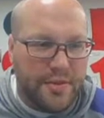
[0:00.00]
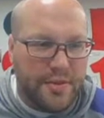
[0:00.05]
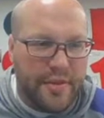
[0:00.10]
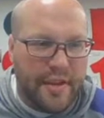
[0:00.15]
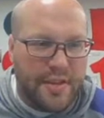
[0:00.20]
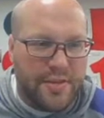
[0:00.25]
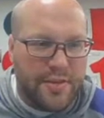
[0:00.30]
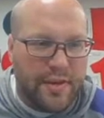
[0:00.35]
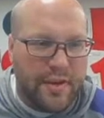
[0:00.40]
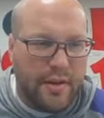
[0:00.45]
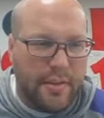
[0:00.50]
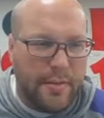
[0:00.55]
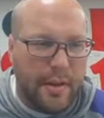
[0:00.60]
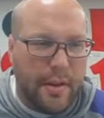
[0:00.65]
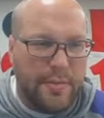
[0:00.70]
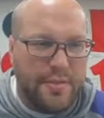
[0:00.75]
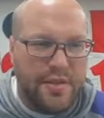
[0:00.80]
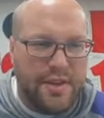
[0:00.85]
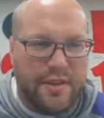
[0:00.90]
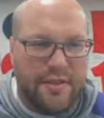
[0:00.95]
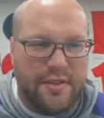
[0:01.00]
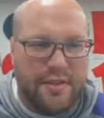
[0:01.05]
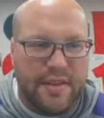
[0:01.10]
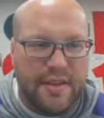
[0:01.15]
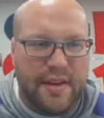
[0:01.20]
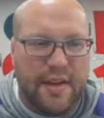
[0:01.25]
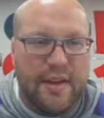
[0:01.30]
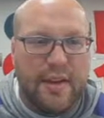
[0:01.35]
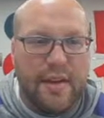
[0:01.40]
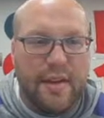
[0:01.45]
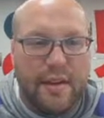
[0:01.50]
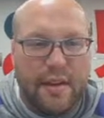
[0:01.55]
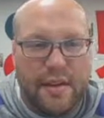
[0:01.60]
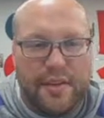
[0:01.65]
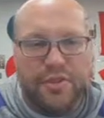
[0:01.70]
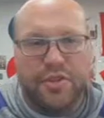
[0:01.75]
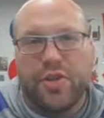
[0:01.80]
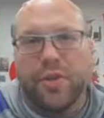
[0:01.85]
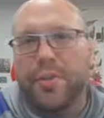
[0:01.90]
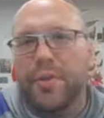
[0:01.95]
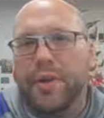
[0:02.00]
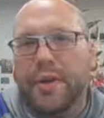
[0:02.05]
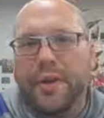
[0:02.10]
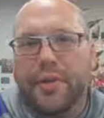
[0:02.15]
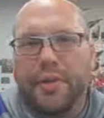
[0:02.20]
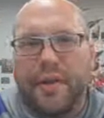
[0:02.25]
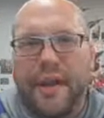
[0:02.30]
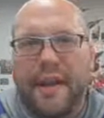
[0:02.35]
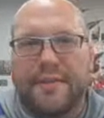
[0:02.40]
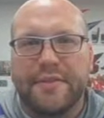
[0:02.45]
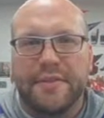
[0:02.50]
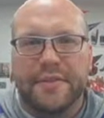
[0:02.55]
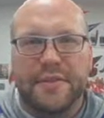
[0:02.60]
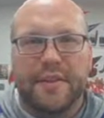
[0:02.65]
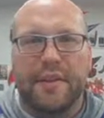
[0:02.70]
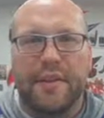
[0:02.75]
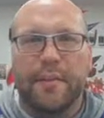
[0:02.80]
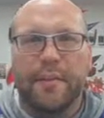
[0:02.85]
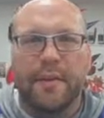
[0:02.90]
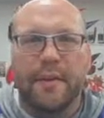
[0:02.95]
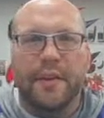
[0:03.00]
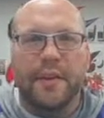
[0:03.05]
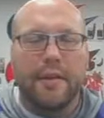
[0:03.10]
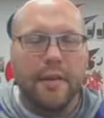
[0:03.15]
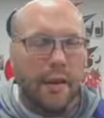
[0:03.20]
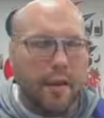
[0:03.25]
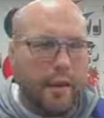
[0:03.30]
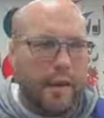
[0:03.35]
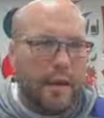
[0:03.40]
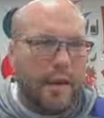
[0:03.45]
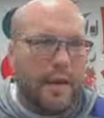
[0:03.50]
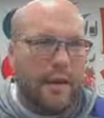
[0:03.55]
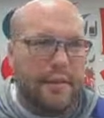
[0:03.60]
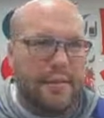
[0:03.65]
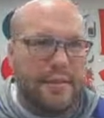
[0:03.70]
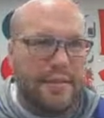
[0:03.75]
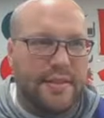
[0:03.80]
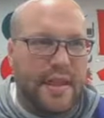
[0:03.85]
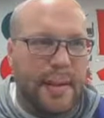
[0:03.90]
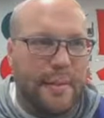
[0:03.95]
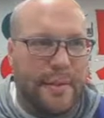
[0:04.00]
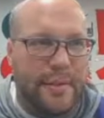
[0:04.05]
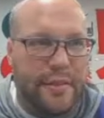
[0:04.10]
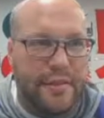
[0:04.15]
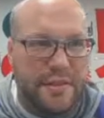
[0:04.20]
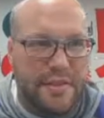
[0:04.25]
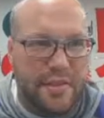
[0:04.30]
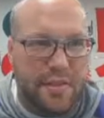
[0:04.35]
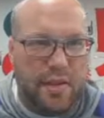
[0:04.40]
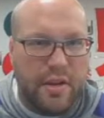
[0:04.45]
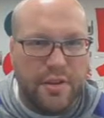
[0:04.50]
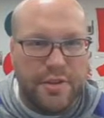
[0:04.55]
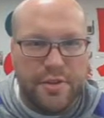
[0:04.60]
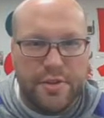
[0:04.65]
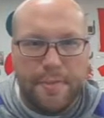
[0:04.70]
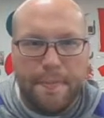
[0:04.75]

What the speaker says: So that's why our objective today, interpreting graphs, is going to be at the topic of this launch.